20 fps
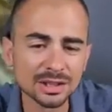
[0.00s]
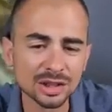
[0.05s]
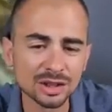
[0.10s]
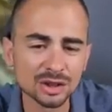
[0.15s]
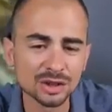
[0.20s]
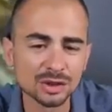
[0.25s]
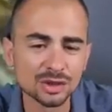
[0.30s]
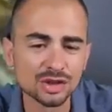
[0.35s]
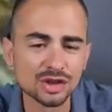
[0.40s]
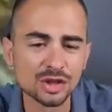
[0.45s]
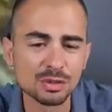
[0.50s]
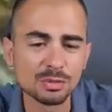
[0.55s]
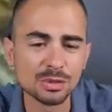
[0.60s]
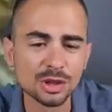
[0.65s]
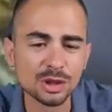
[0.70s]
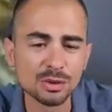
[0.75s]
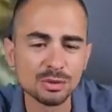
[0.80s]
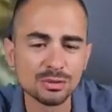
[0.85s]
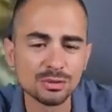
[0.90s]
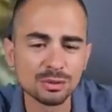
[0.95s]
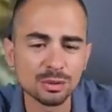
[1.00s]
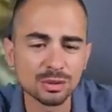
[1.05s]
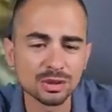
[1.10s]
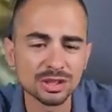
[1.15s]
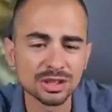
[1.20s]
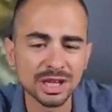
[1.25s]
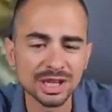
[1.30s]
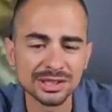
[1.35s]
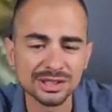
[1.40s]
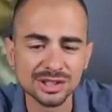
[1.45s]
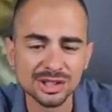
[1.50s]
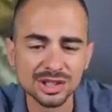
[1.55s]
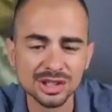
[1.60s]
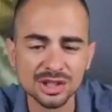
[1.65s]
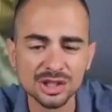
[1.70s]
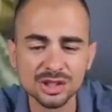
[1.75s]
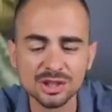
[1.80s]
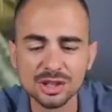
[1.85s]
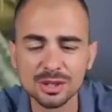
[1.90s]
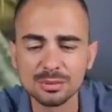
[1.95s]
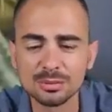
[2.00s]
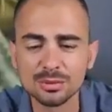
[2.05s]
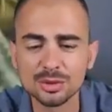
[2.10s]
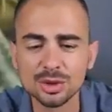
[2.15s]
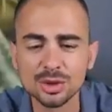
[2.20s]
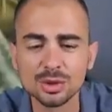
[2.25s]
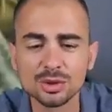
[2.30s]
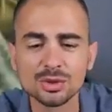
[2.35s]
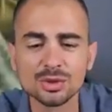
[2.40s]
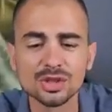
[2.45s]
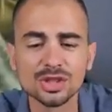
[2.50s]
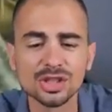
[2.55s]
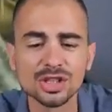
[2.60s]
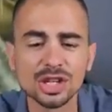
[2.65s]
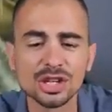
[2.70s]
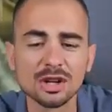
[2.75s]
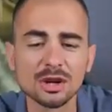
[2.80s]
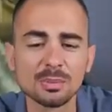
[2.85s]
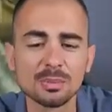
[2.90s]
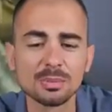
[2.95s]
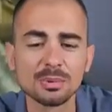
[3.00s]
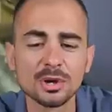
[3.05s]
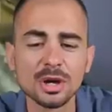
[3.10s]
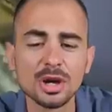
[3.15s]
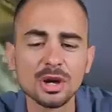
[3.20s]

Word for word: that's a GBU 49 system to set up